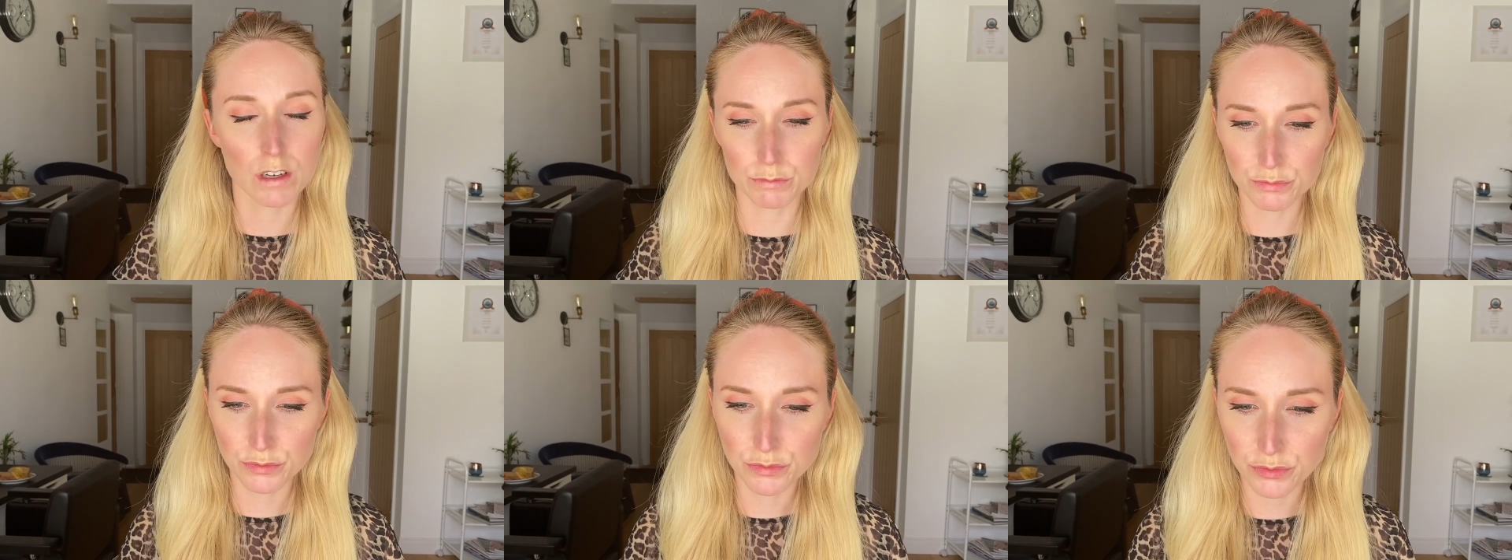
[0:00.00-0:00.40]

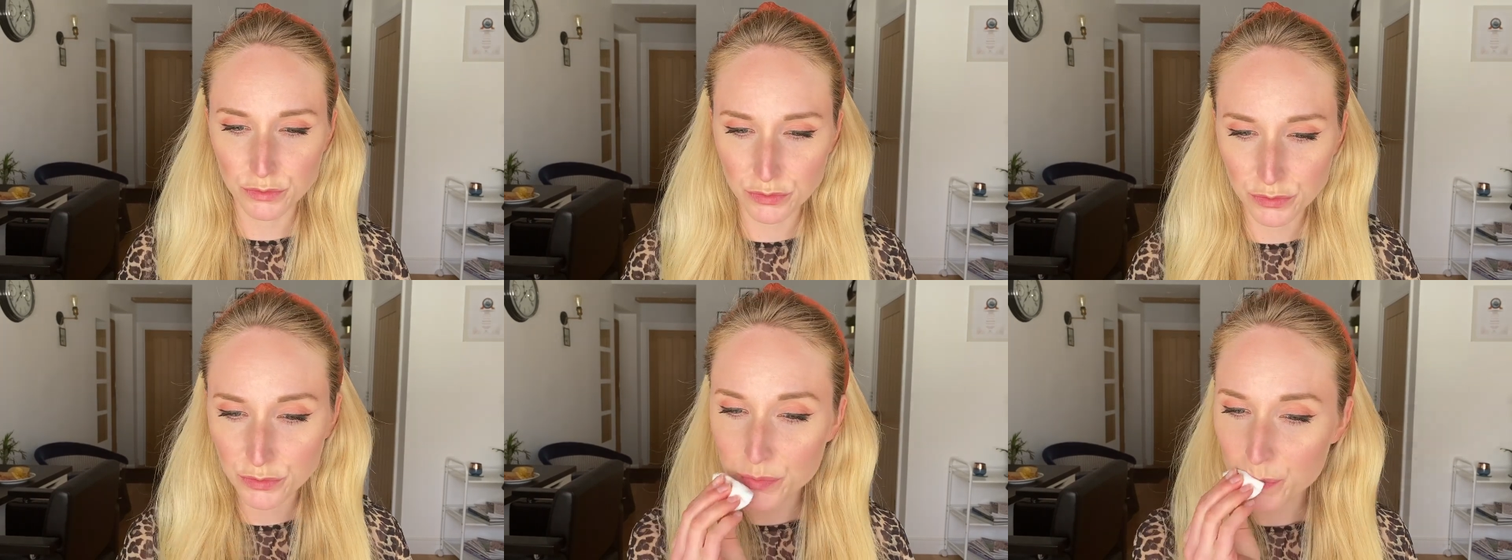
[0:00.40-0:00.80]
that
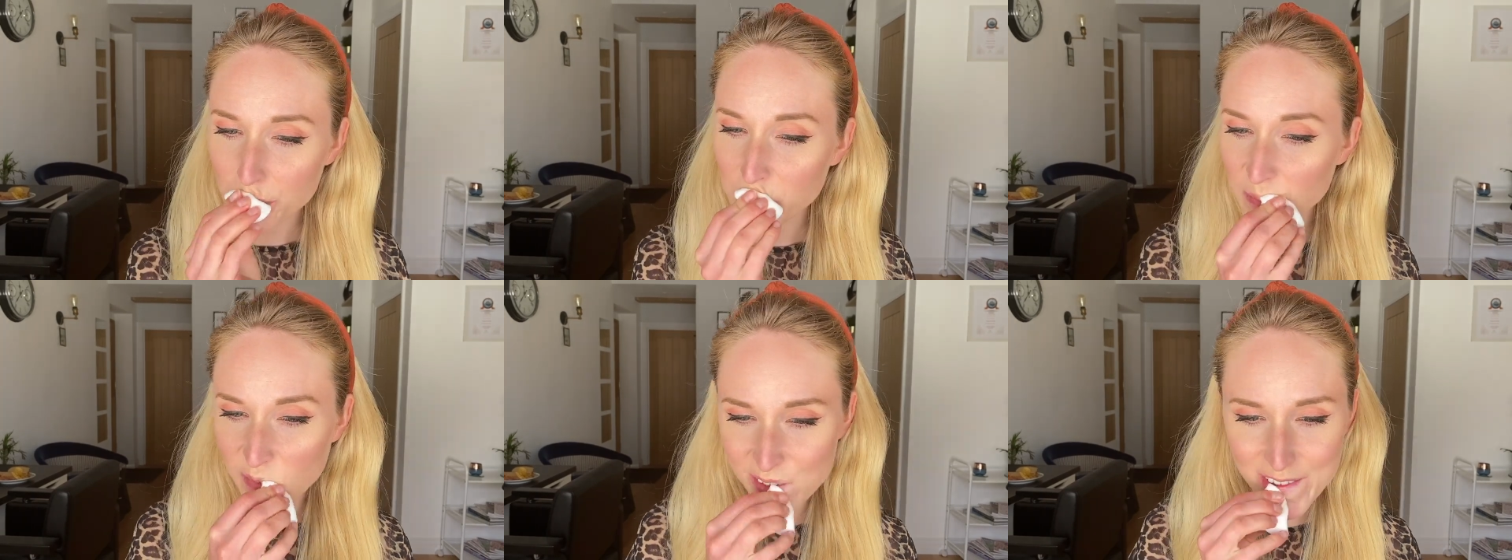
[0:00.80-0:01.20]
Charlotte
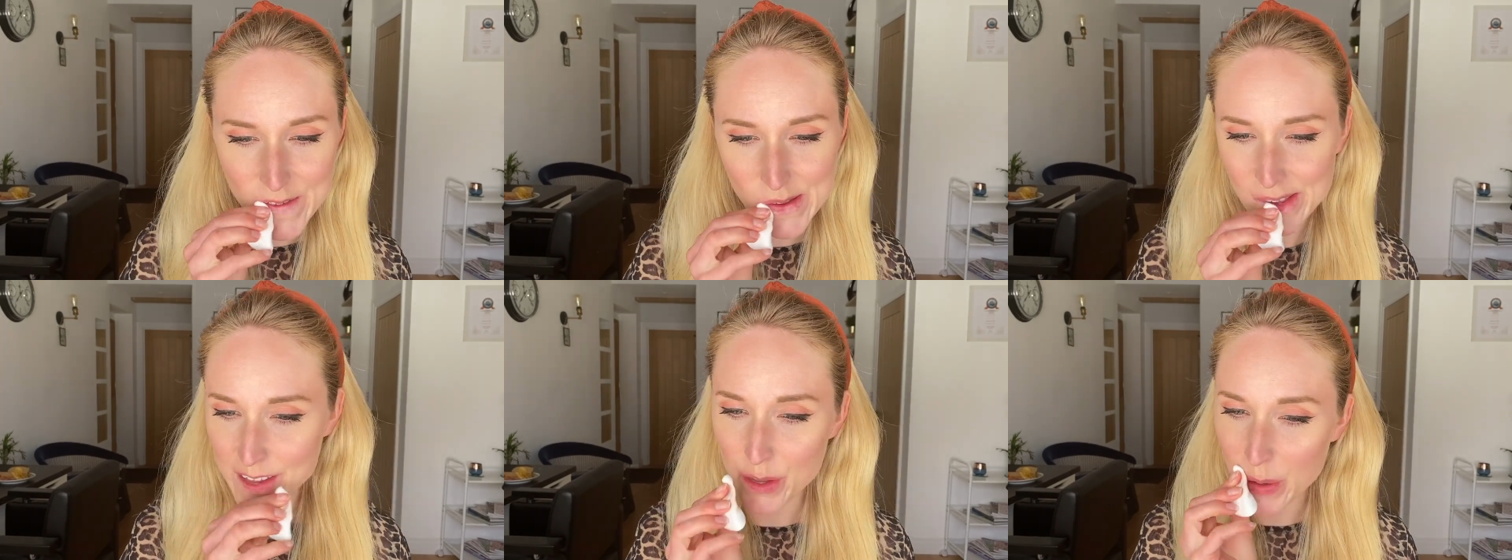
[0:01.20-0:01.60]
Tilbury lip
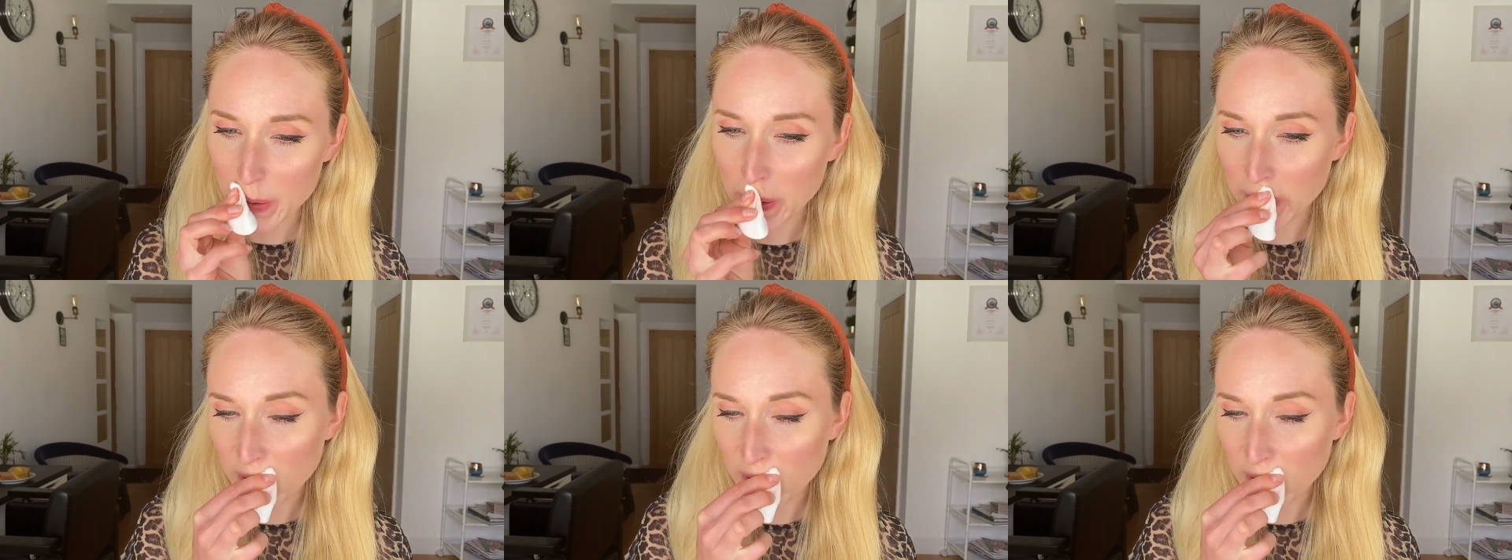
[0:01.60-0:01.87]
gloss.